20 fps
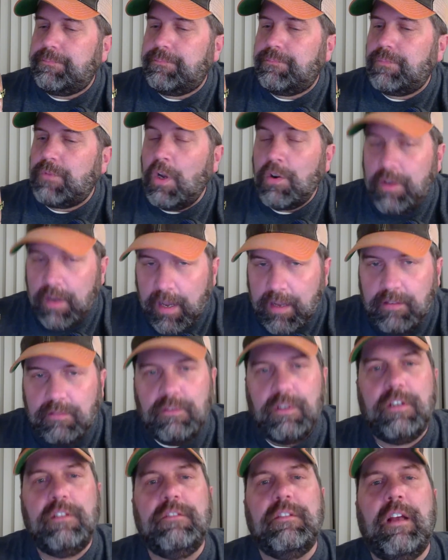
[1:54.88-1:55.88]
Okay,
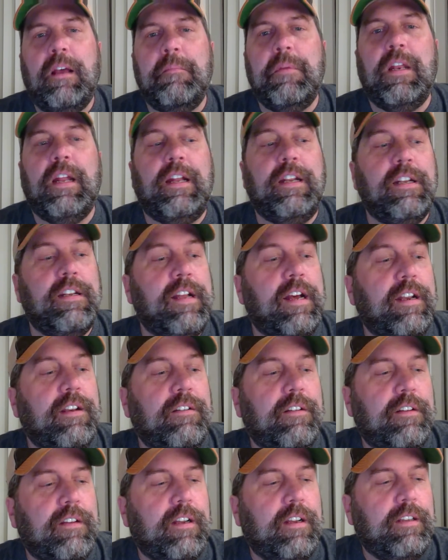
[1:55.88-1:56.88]
well, I mean, I did not,
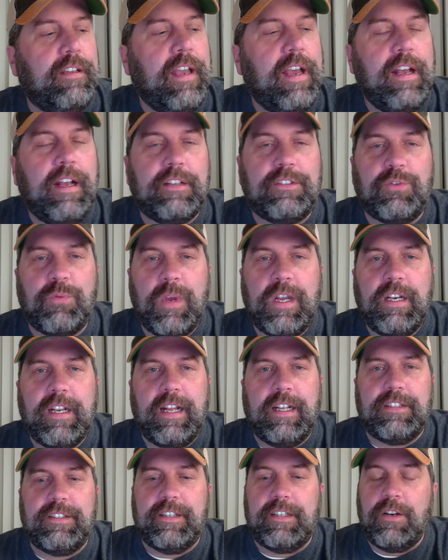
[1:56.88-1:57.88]
swing
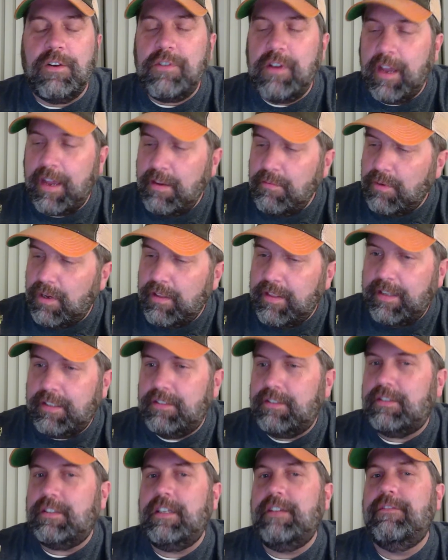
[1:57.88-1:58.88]
dancing. Okay, well,
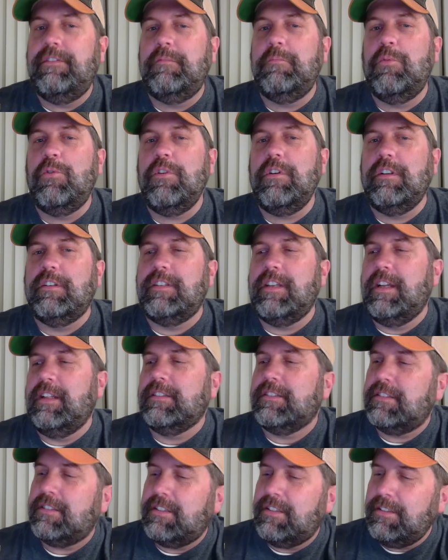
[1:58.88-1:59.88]
that's even more
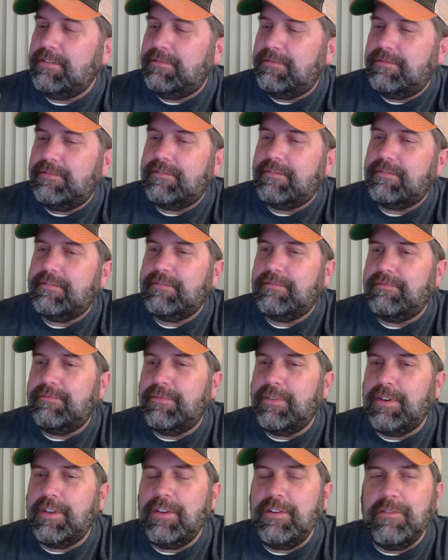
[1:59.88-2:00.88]
intense. Good
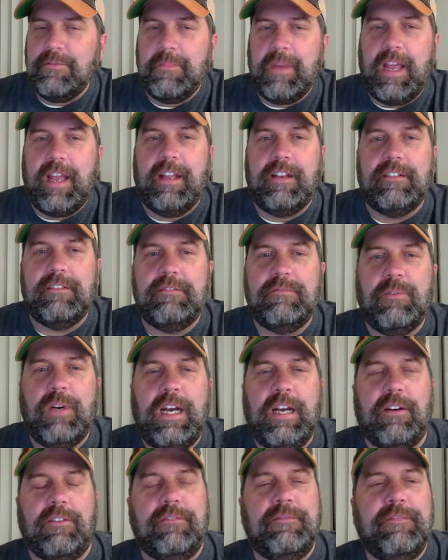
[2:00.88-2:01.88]
for you, man. Wow.